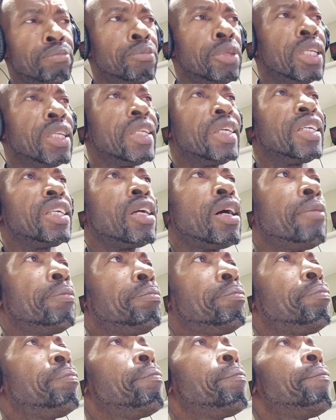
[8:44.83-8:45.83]
building up
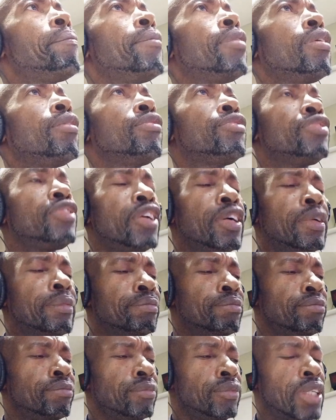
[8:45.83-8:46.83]
from
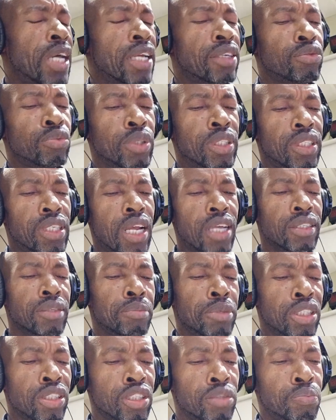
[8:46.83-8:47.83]
that which has
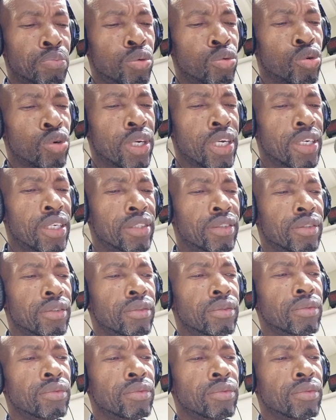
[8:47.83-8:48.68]
been spoken